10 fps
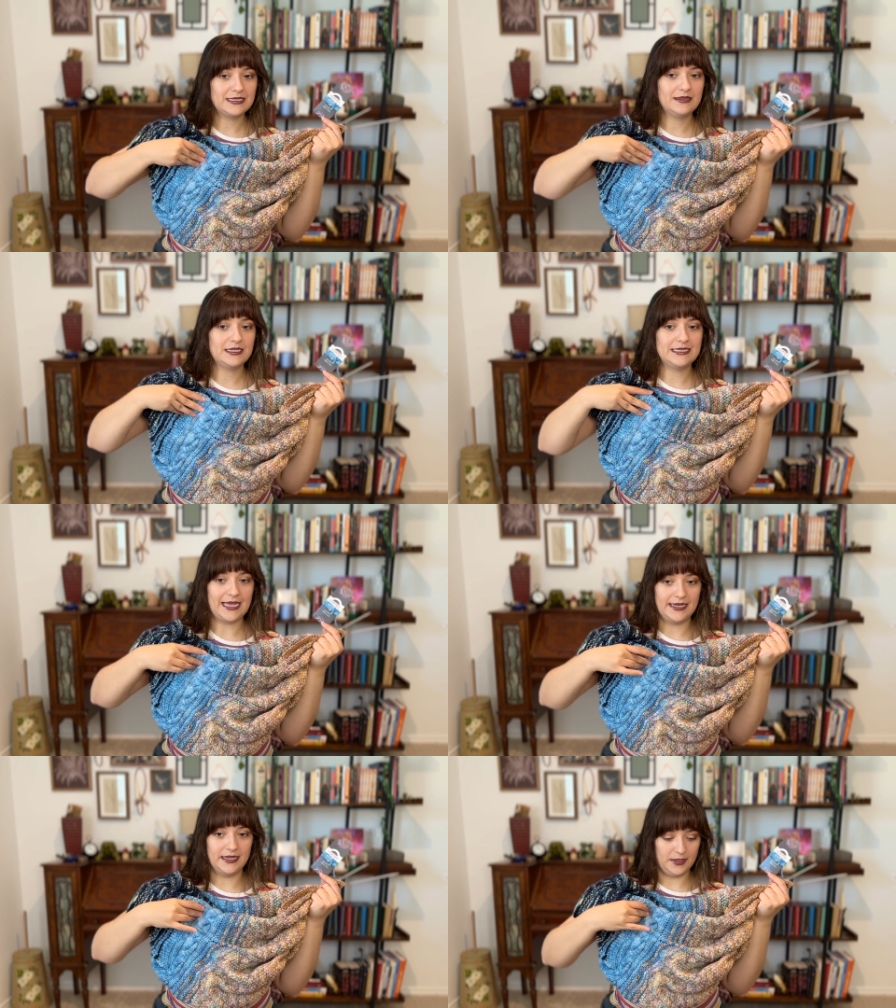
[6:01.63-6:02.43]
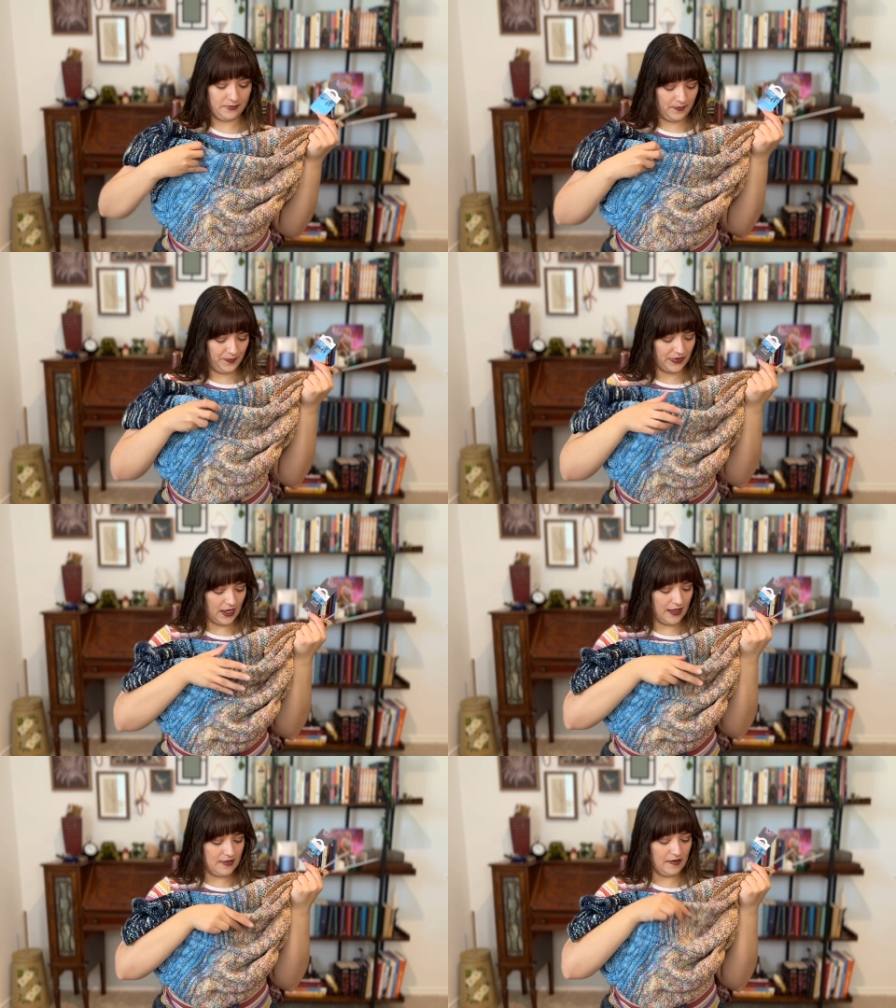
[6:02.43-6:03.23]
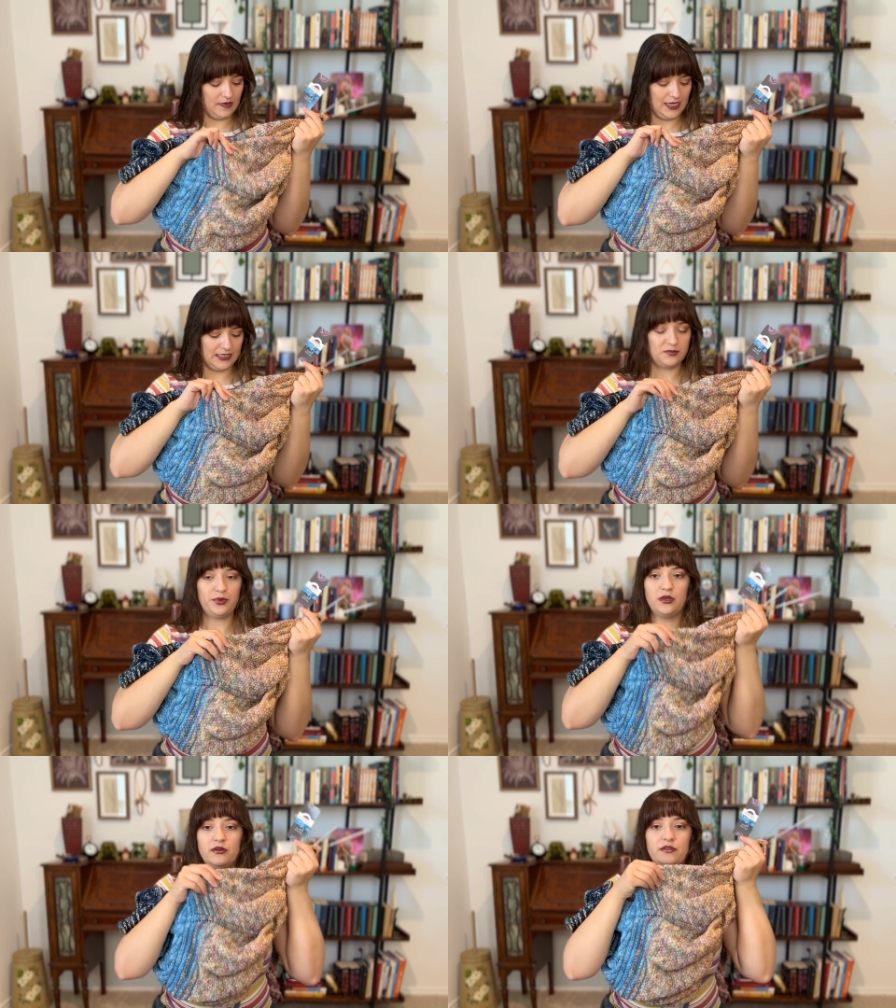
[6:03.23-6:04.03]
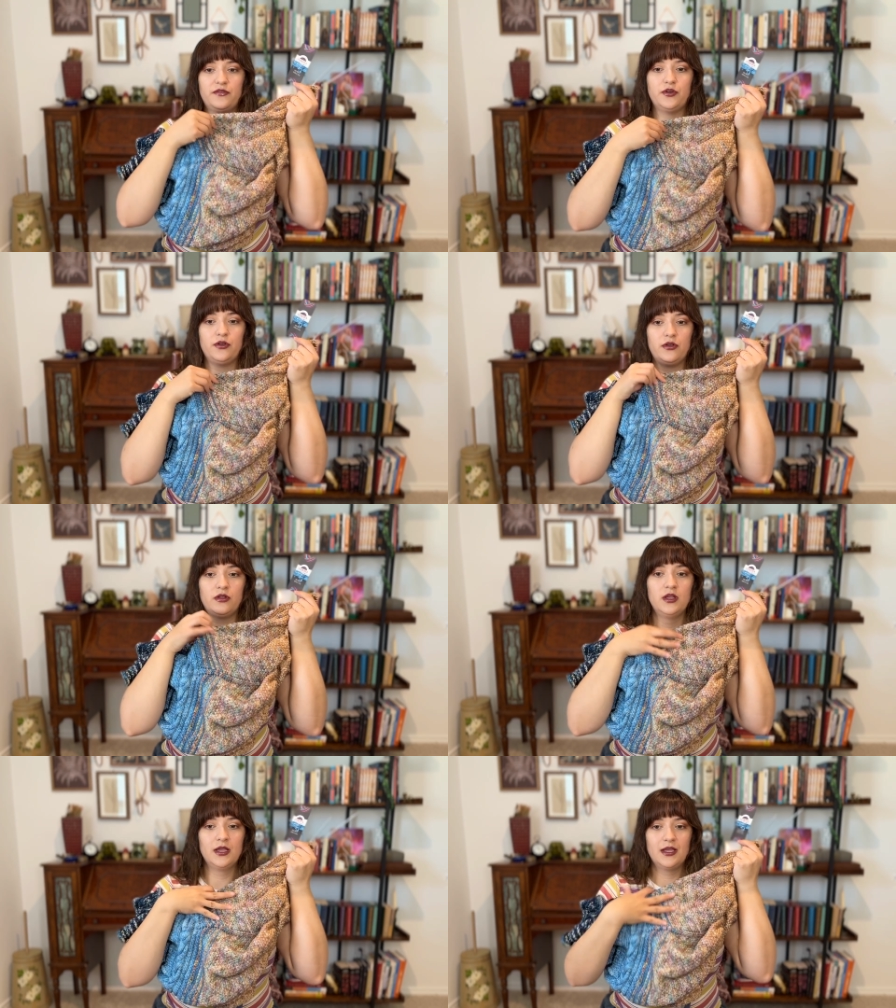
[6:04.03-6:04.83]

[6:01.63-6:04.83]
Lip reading: the denim, and then this beautiful